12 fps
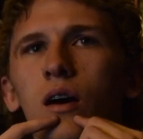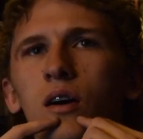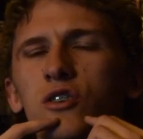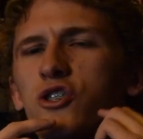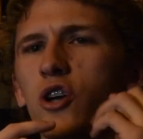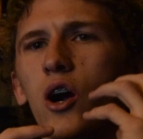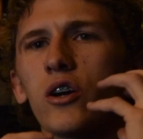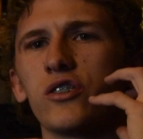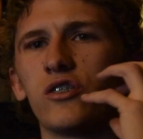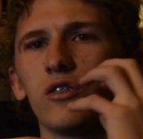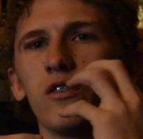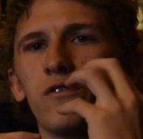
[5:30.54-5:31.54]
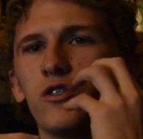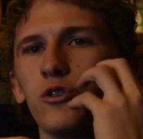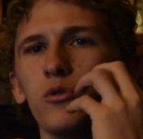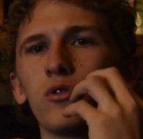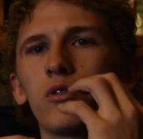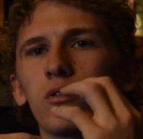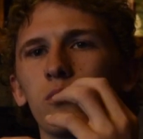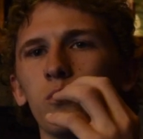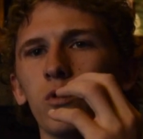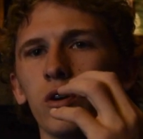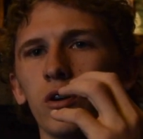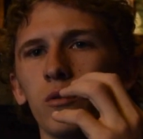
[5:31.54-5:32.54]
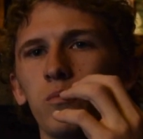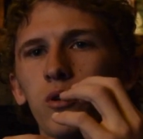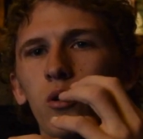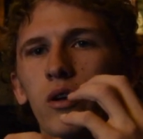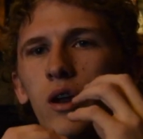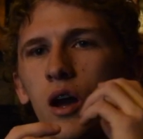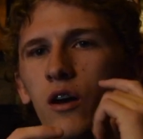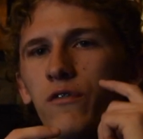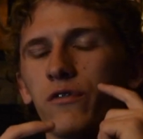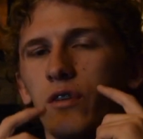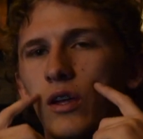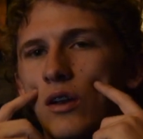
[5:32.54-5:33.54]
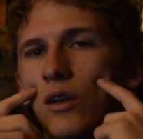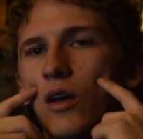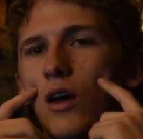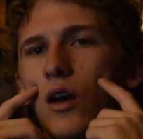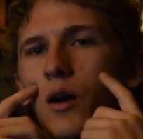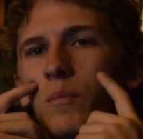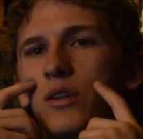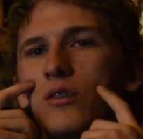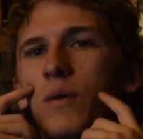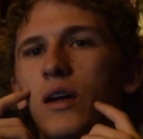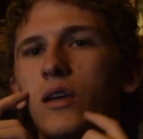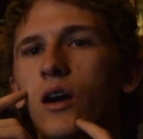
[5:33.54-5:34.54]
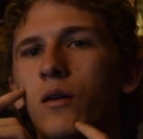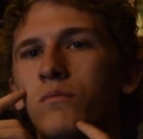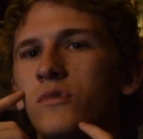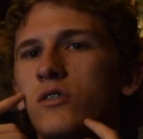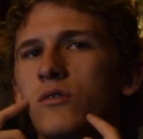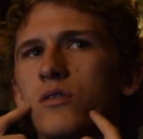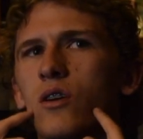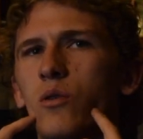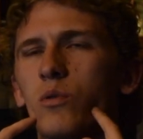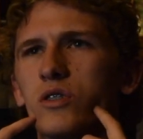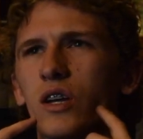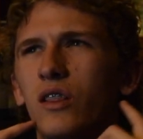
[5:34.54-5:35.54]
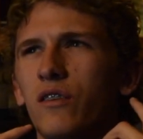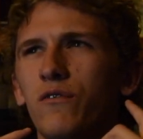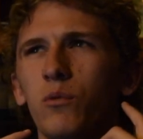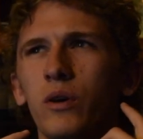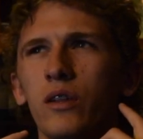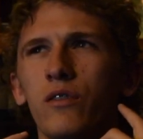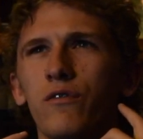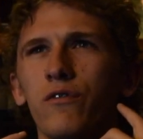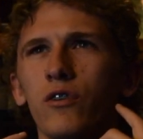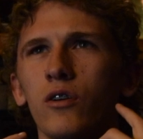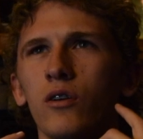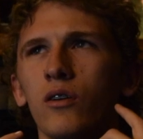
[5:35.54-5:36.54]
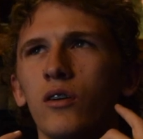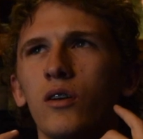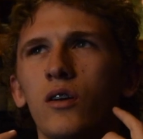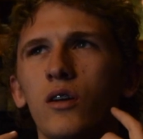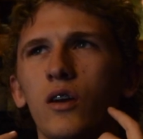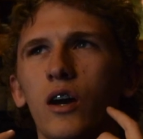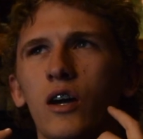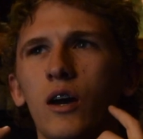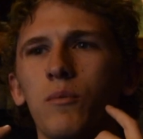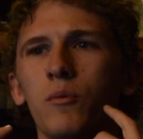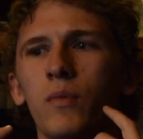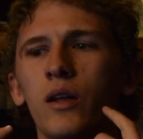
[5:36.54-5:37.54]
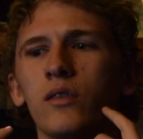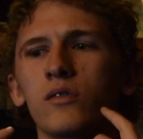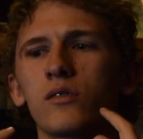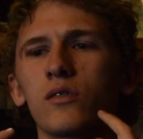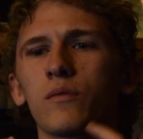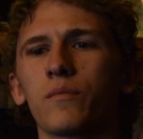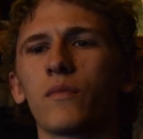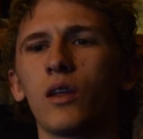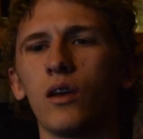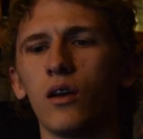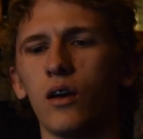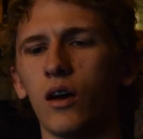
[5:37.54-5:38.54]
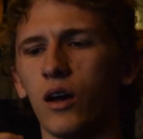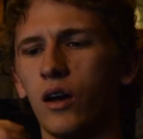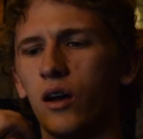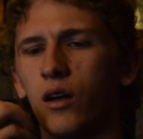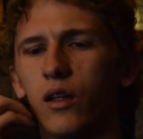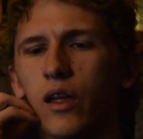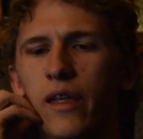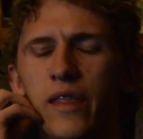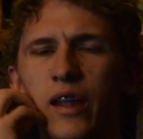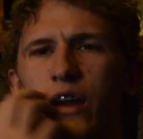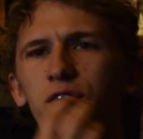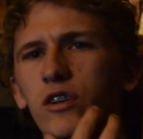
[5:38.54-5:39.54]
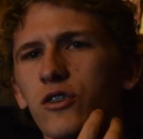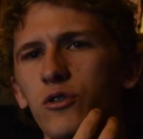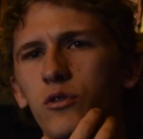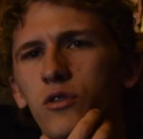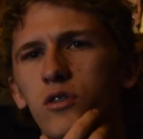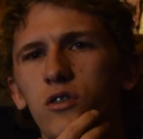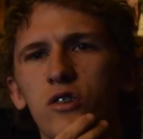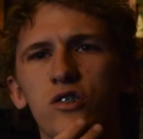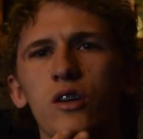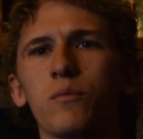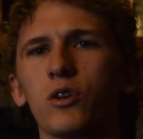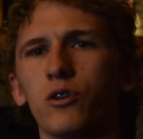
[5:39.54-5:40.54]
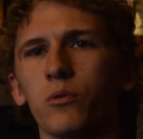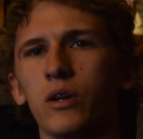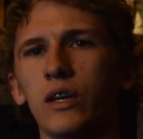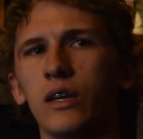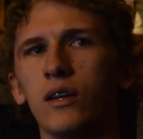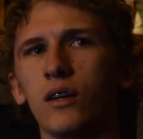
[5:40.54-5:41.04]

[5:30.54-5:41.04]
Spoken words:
shards of tooth were broken off and up into my gums, which I lived with for a couple months. And then every tooth, to some degree,